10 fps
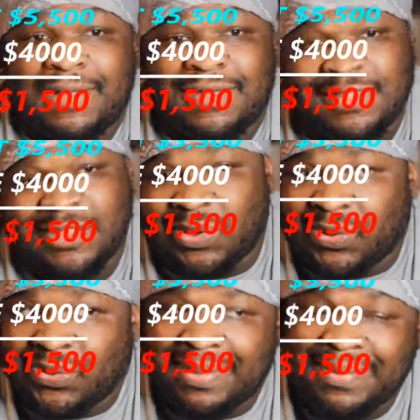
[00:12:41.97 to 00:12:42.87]

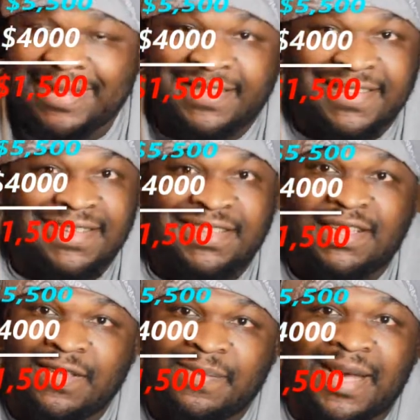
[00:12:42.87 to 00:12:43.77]
So, I mean, can
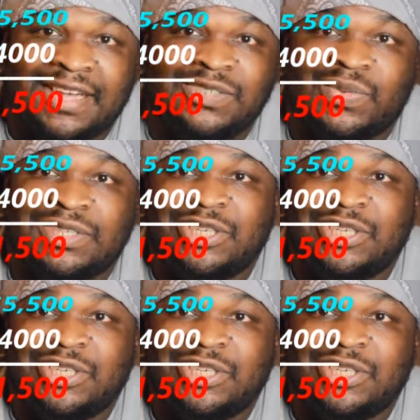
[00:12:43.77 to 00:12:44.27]
you imagine what